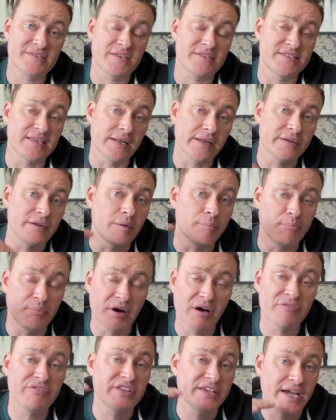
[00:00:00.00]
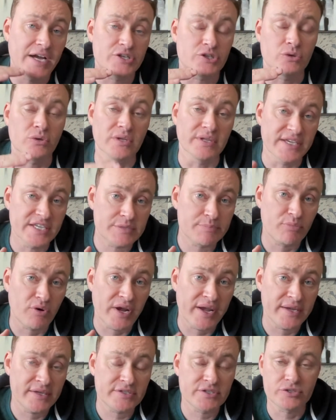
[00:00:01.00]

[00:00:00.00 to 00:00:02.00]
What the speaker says: are selling above the actual list price.